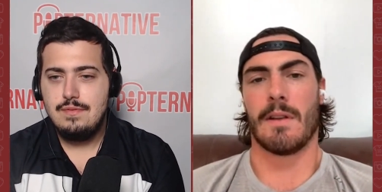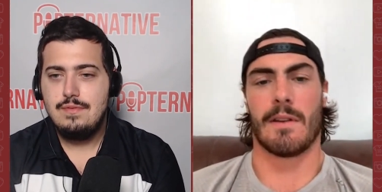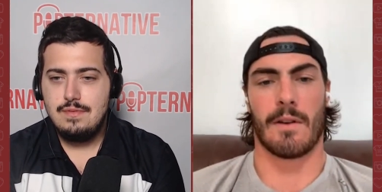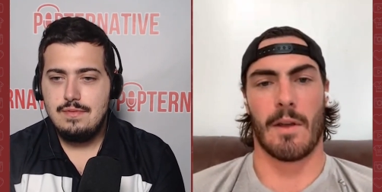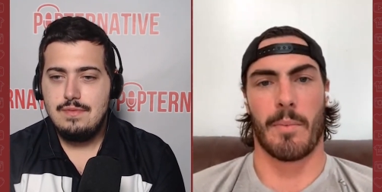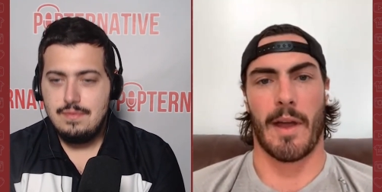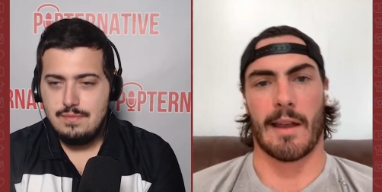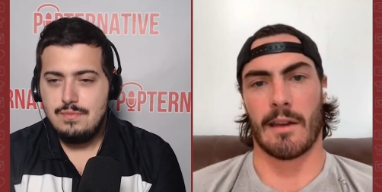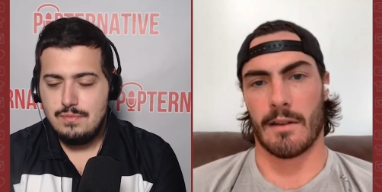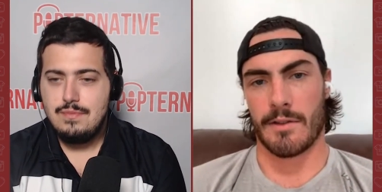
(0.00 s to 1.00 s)
Speaker 1: you know, get
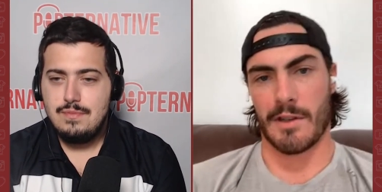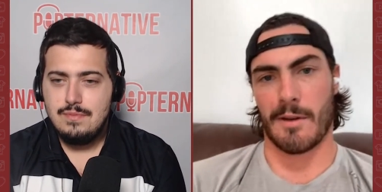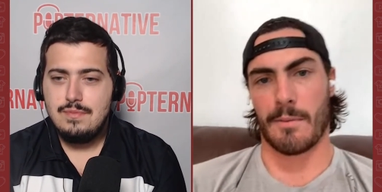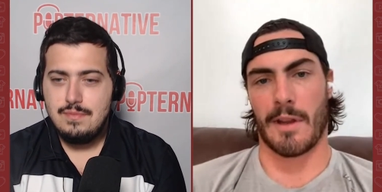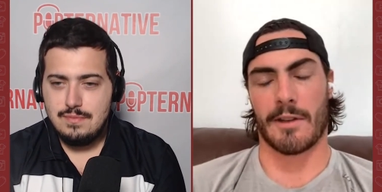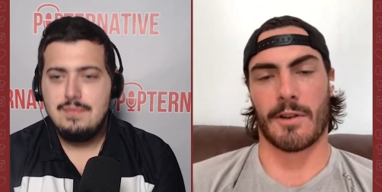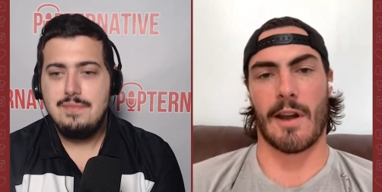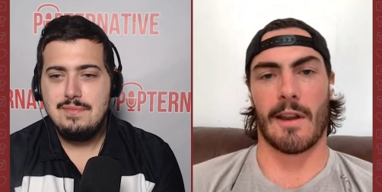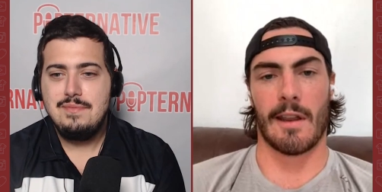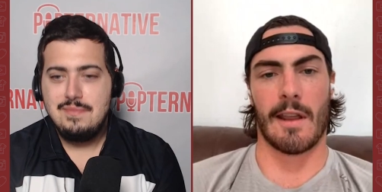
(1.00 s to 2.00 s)
back into the gym, get
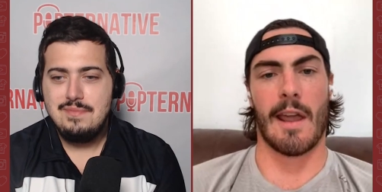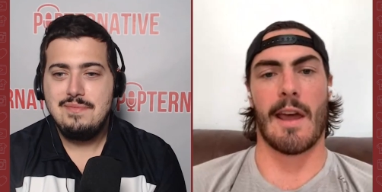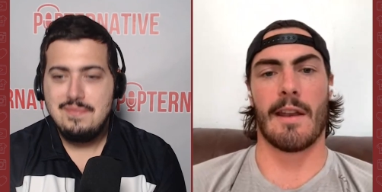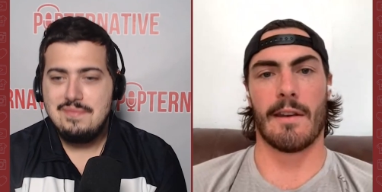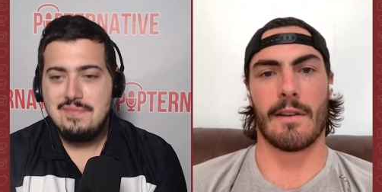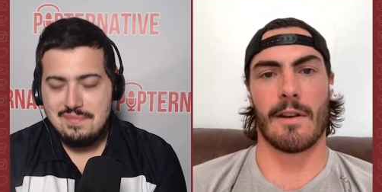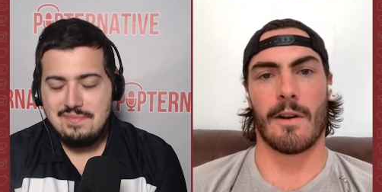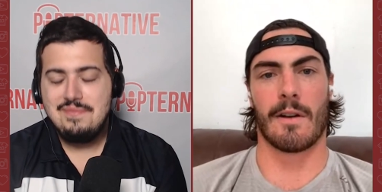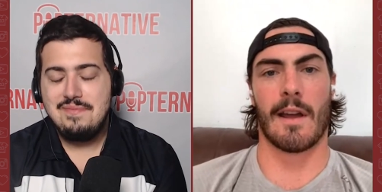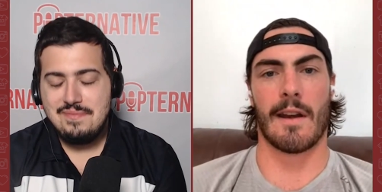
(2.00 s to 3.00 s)
training again, and you
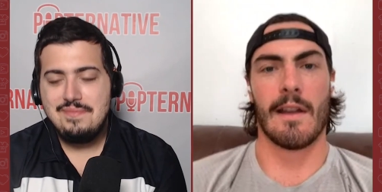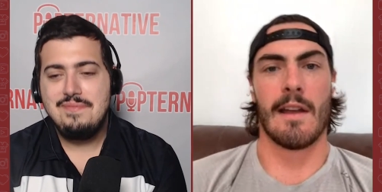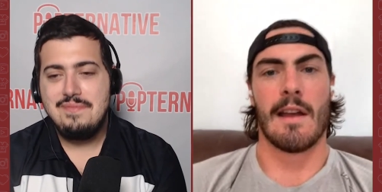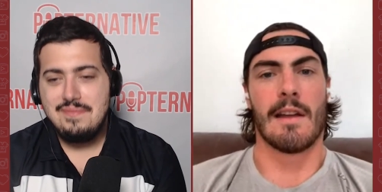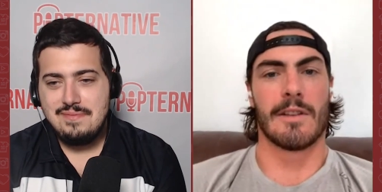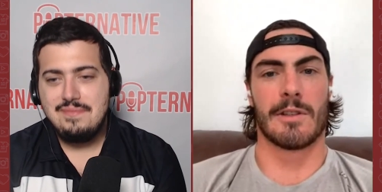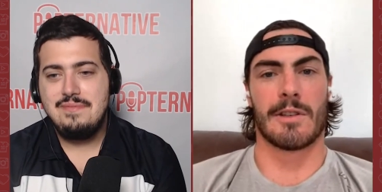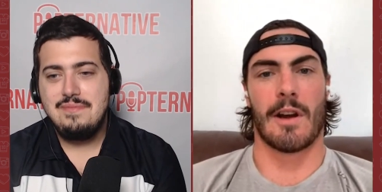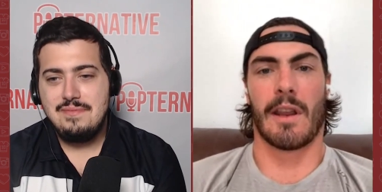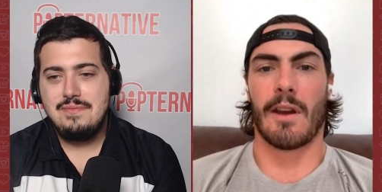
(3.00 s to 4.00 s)
know, kind of just
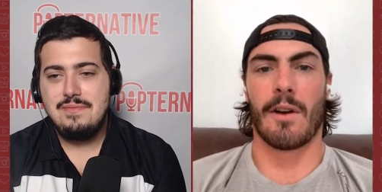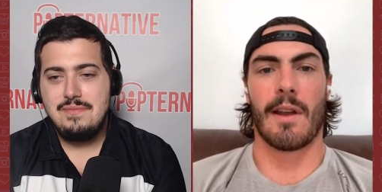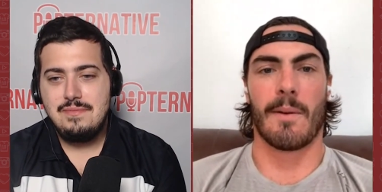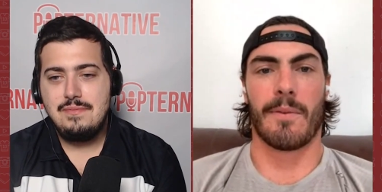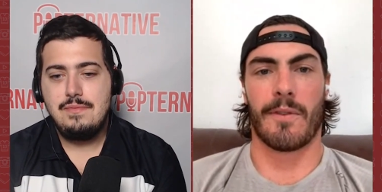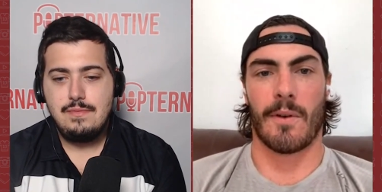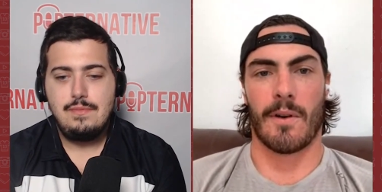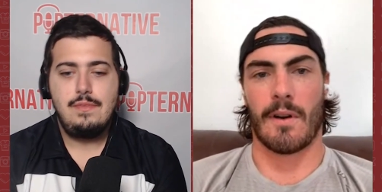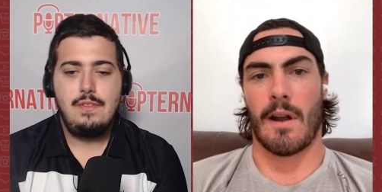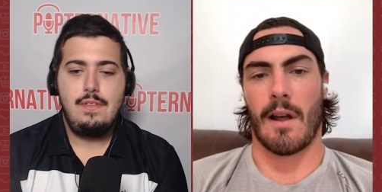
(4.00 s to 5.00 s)
start gearing up
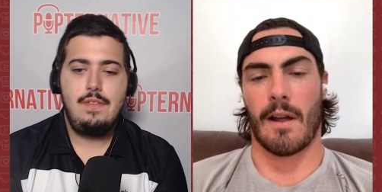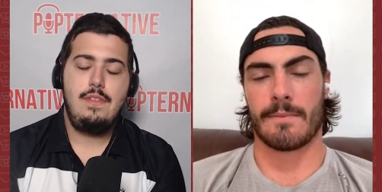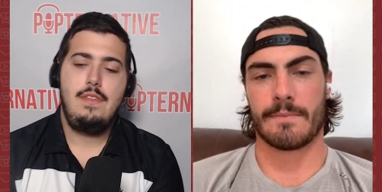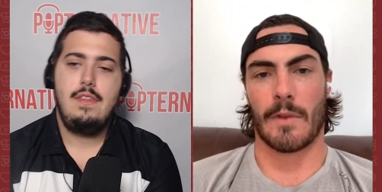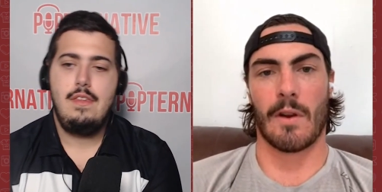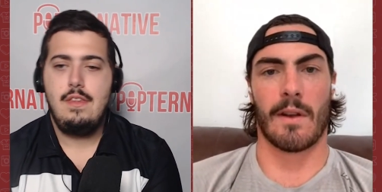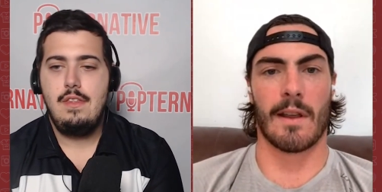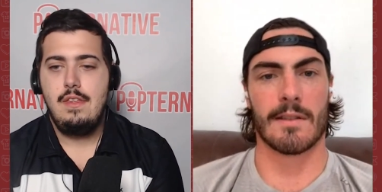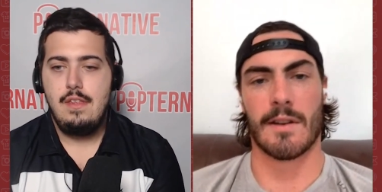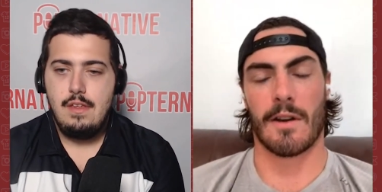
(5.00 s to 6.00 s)
for. Uh, you know,
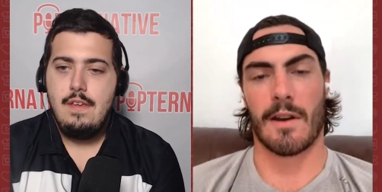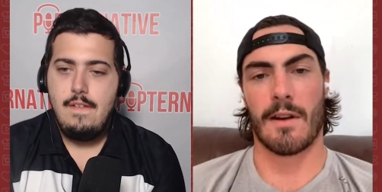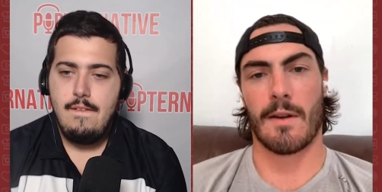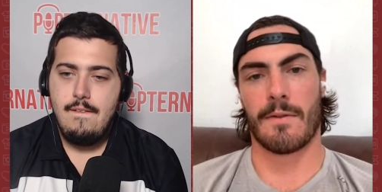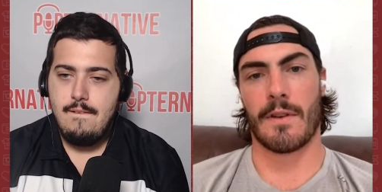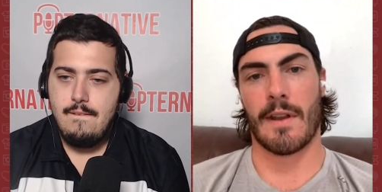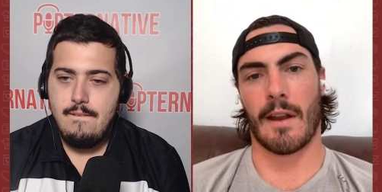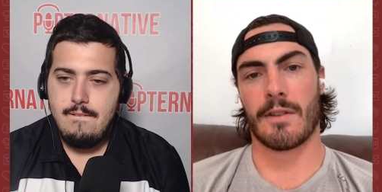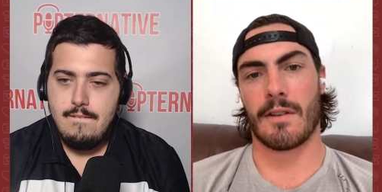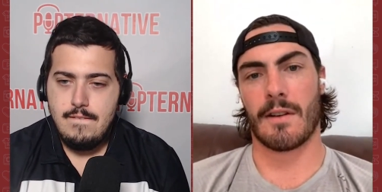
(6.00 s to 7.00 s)
get start gearing up for the next